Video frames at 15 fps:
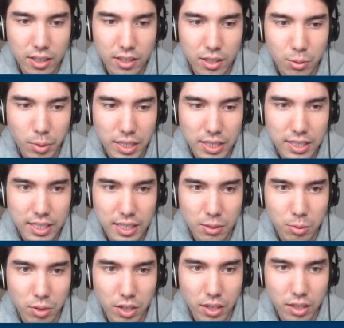Queen
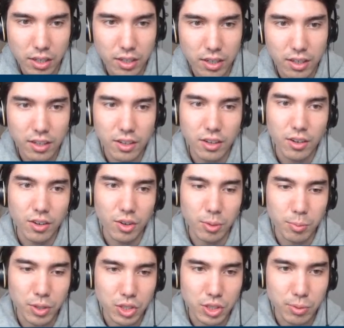d1 or
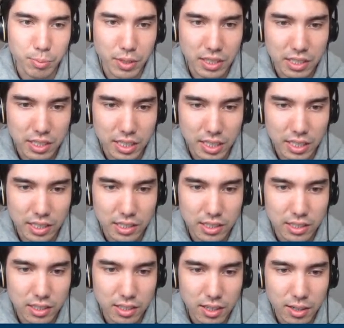bishop
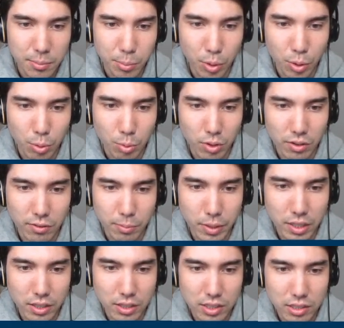b6 both would have
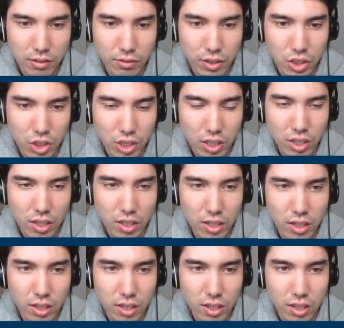been sufficient.